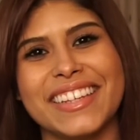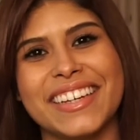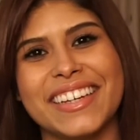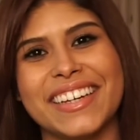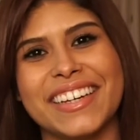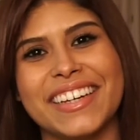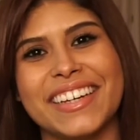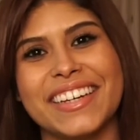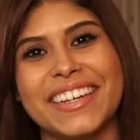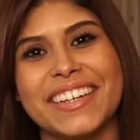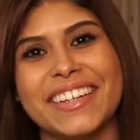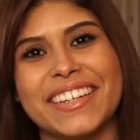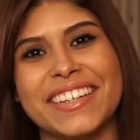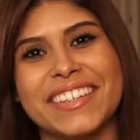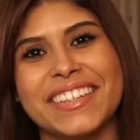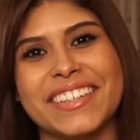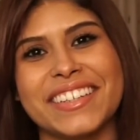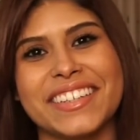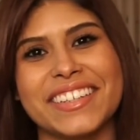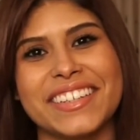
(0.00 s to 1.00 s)

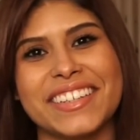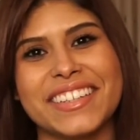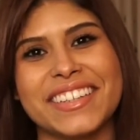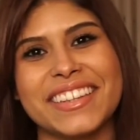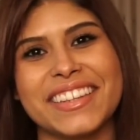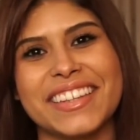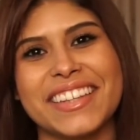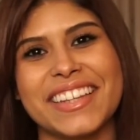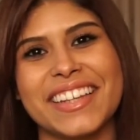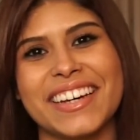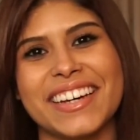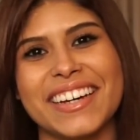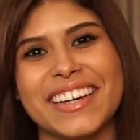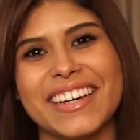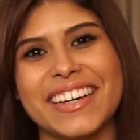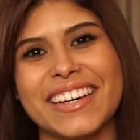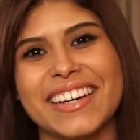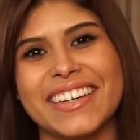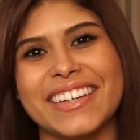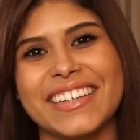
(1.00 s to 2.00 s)

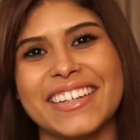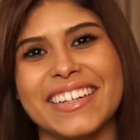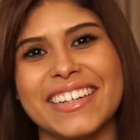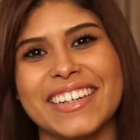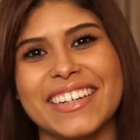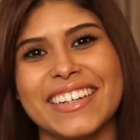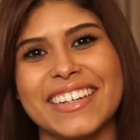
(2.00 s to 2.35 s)
(silent)